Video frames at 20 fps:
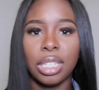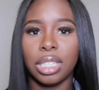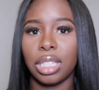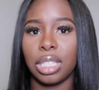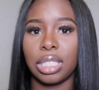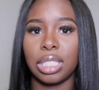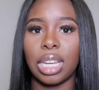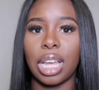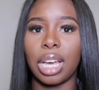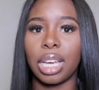
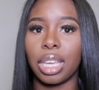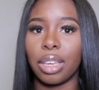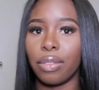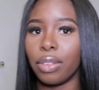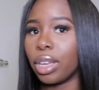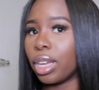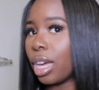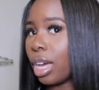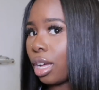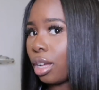It's not
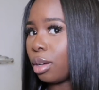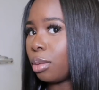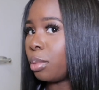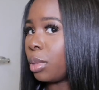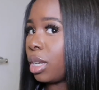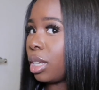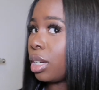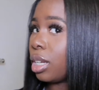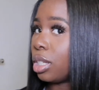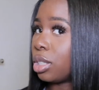giving
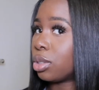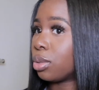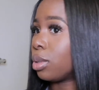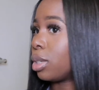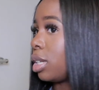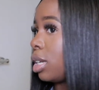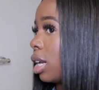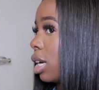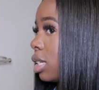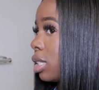helmet. It's
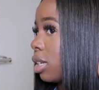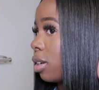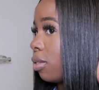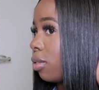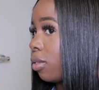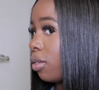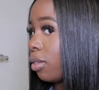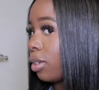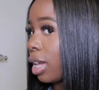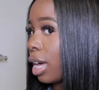really nice and
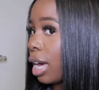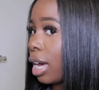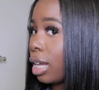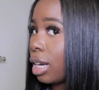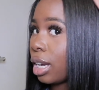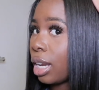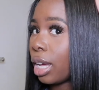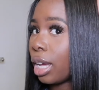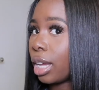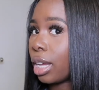
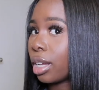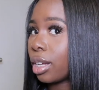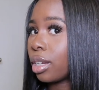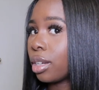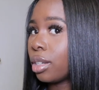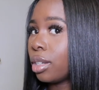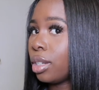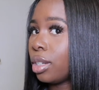flat. Like,